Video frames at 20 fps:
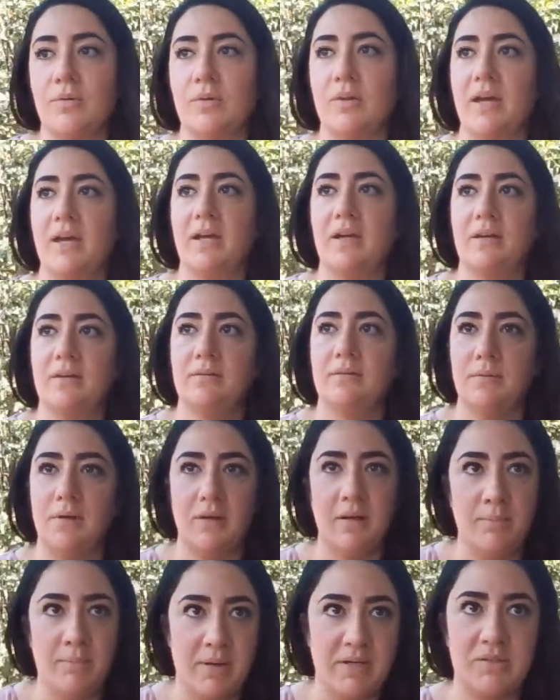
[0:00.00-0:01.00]
or like
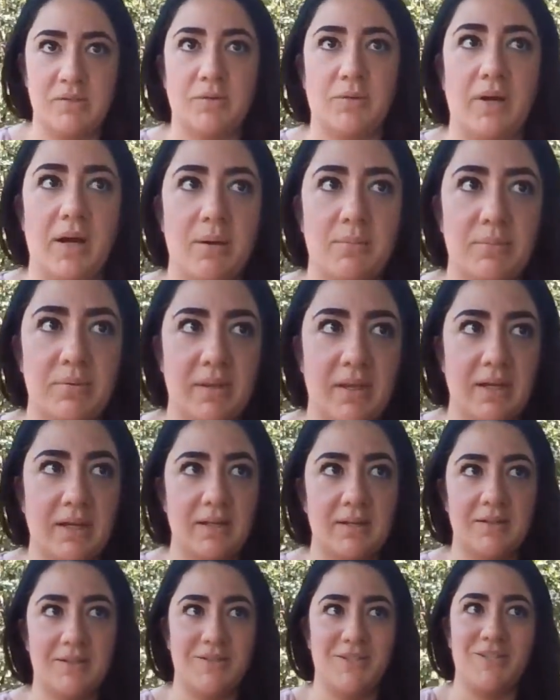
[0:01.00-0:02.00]
a muscle cramp.
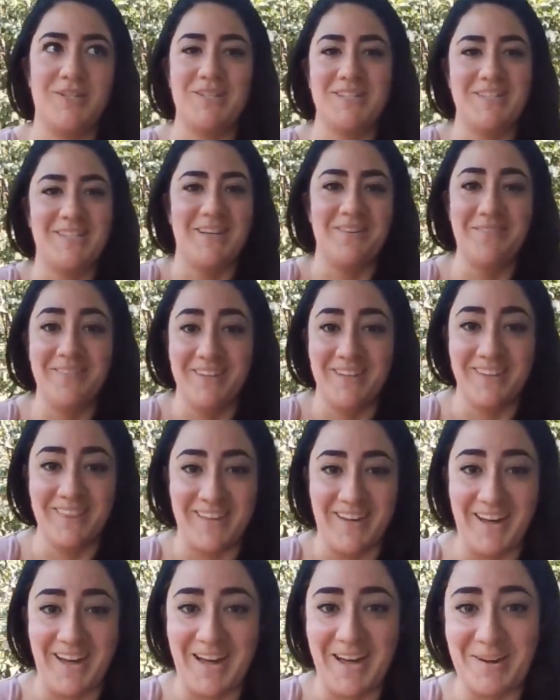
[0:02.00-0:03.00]
Like it's just
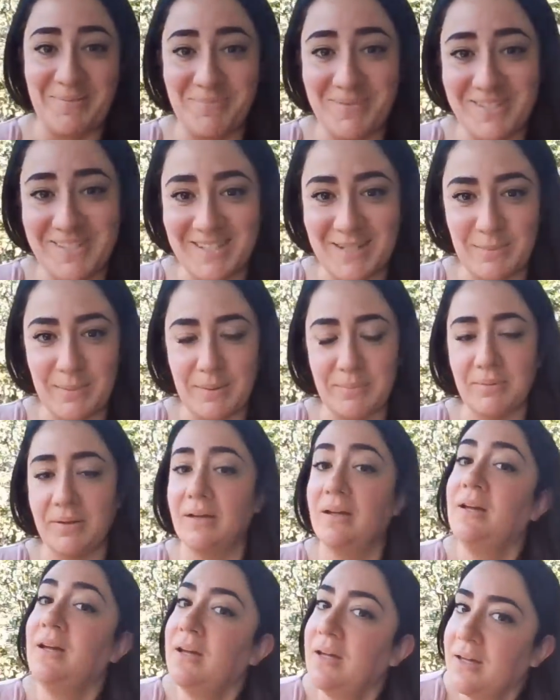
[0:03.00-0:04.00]
something that happens to
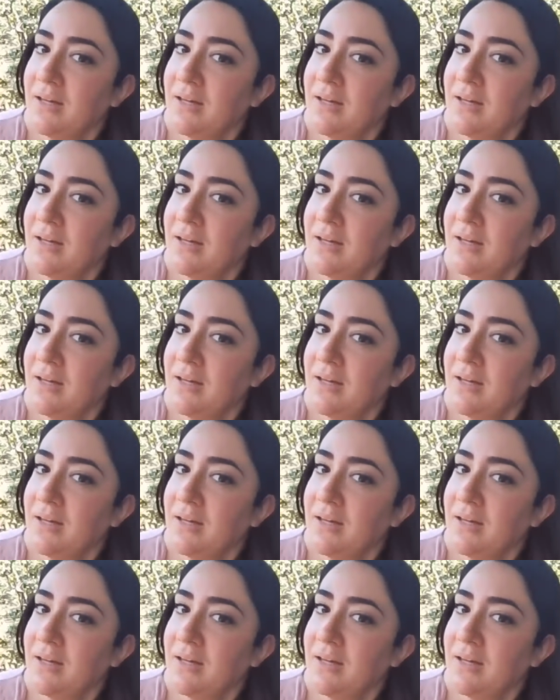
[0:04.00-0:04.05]
people.